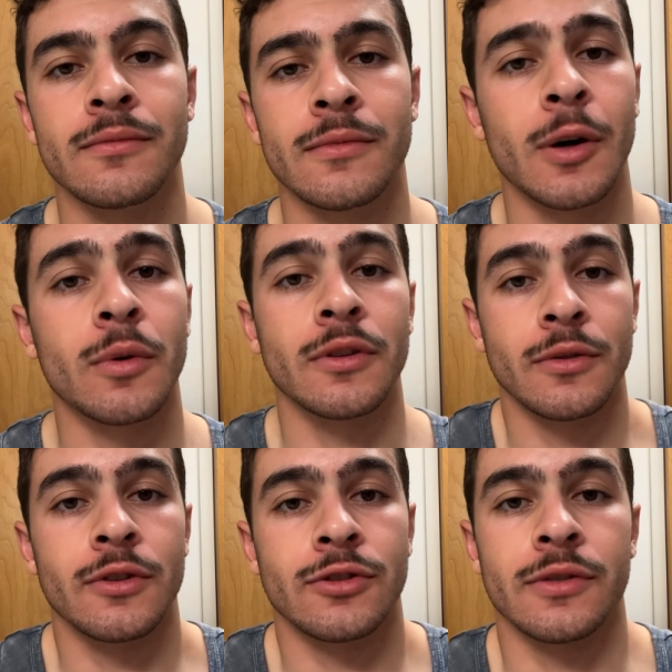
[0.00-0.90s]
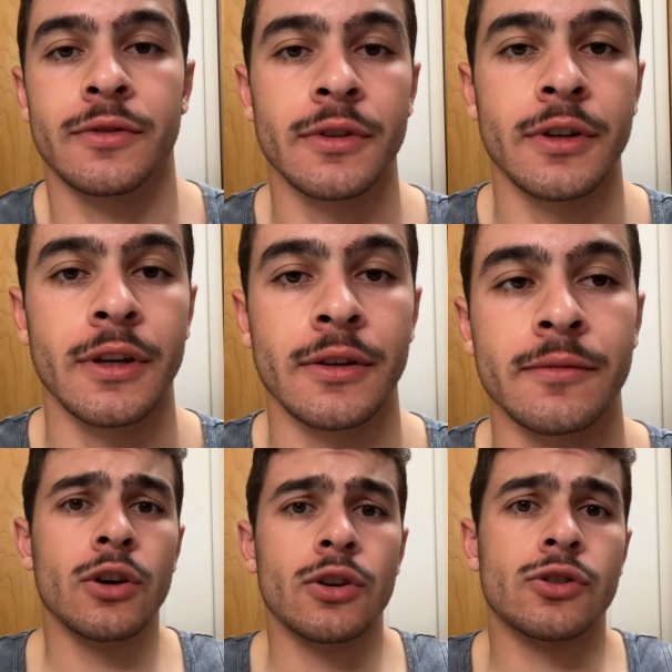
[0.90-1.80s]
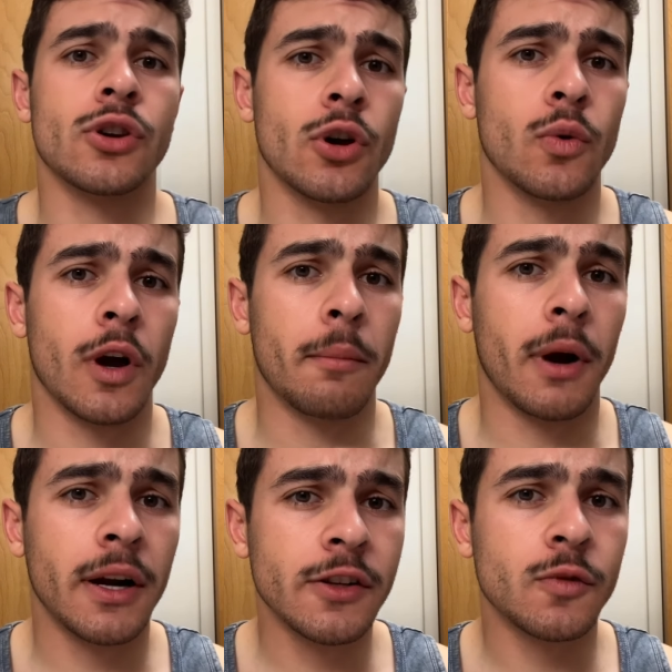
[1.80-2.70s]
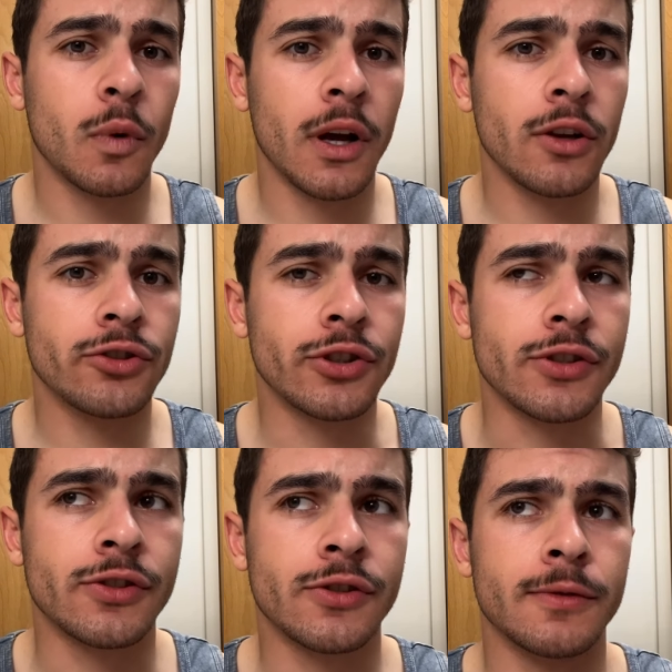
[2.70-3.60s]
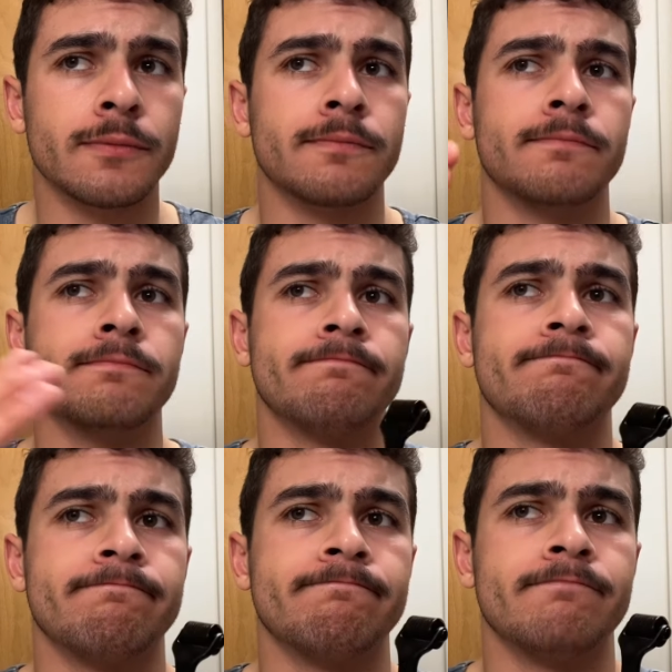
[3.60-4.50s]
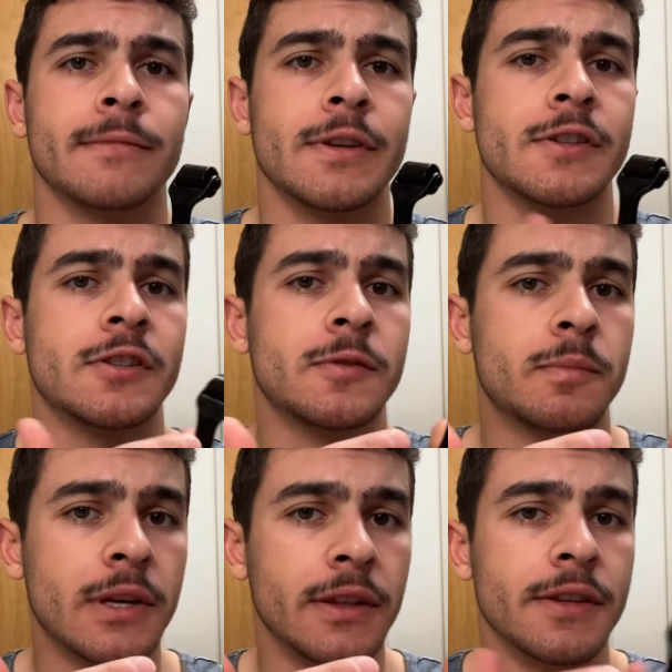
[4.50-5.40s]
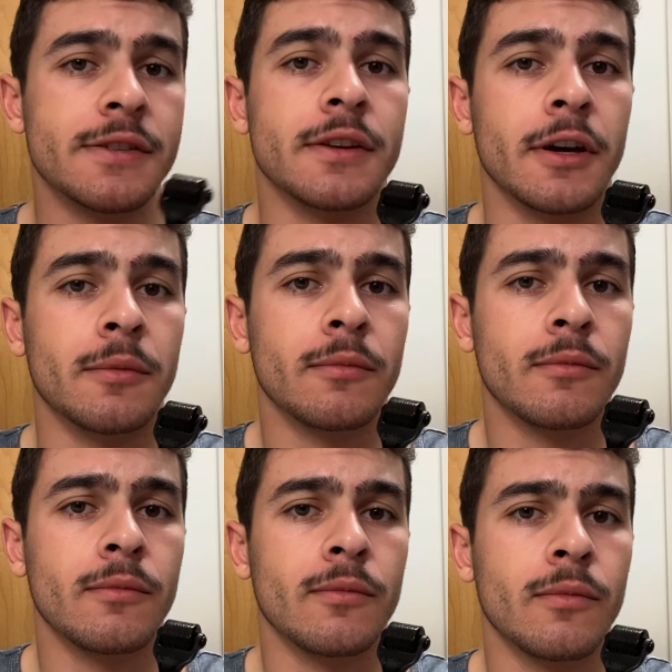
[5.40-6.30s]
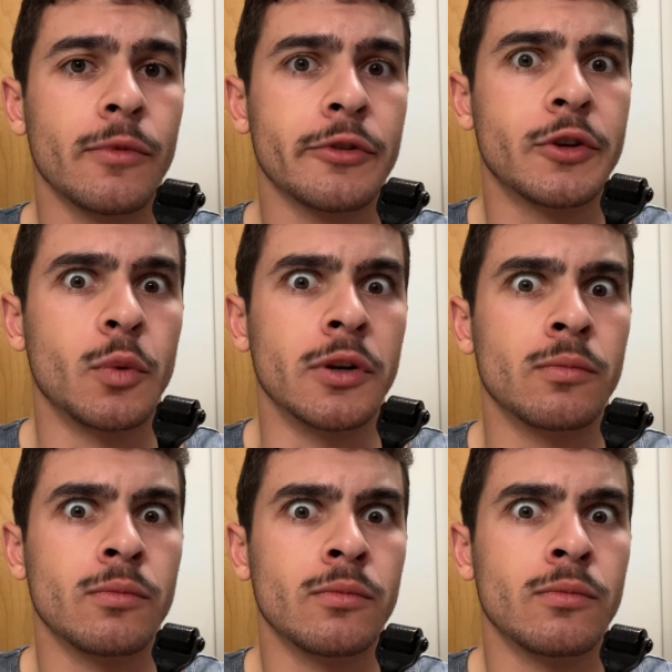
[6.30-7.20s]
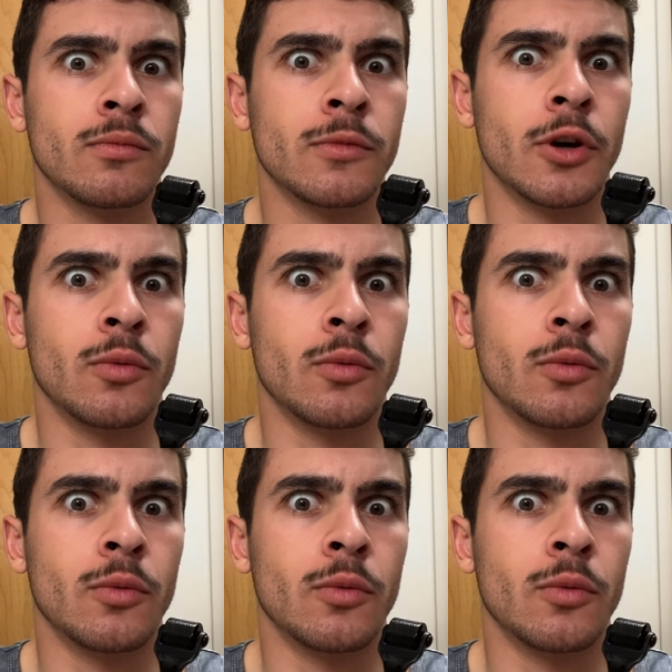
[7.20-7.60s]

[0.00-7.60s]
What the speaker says: I want to do this shit for a year. So I might as well just speed this up. 3, 2, 1, go.